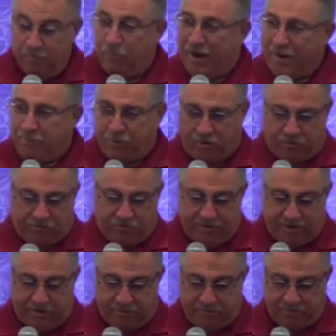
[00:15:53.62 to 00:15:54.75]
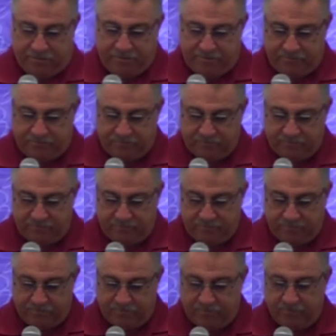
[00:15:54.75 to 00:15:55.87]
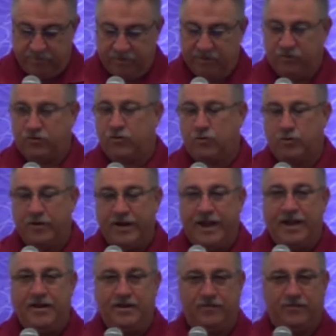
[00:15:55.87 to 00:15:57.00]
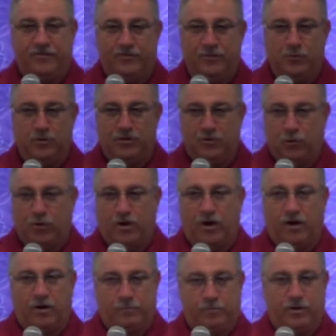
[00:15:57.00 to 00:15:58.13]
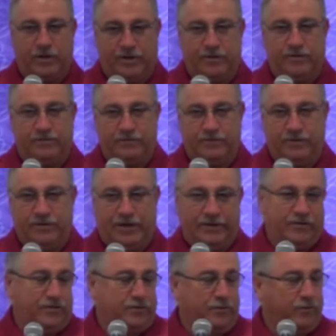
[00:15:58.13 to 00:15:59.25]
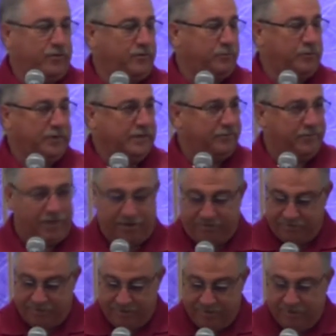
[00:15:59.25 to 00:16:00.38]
My personality is created to endure heartbreak. I just always believe that.